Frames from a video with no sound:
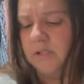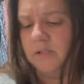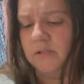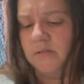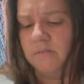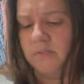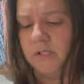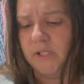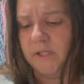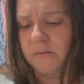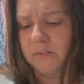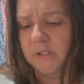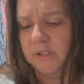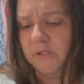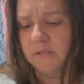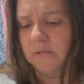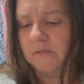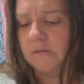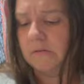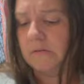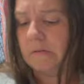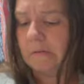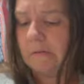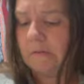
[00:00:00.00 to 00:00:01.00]
Maybe?
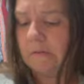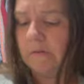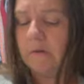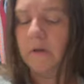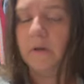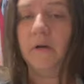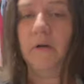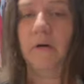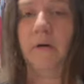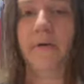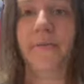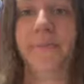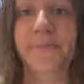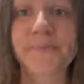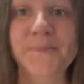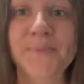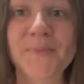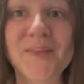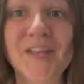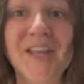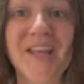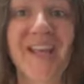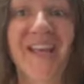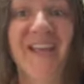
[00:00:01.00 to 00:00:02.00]
I don't know.
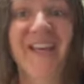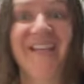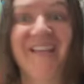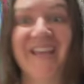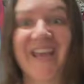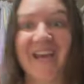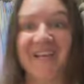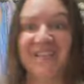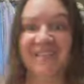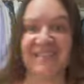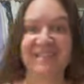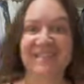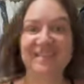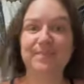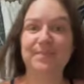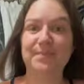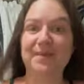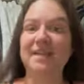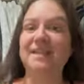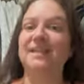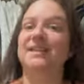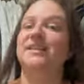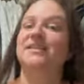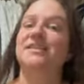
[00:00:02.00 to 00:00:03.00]
Yeah,
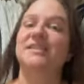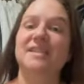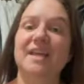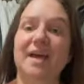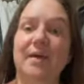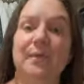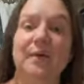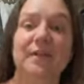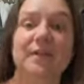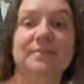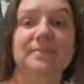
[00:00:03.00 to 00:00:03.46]
but there's that one.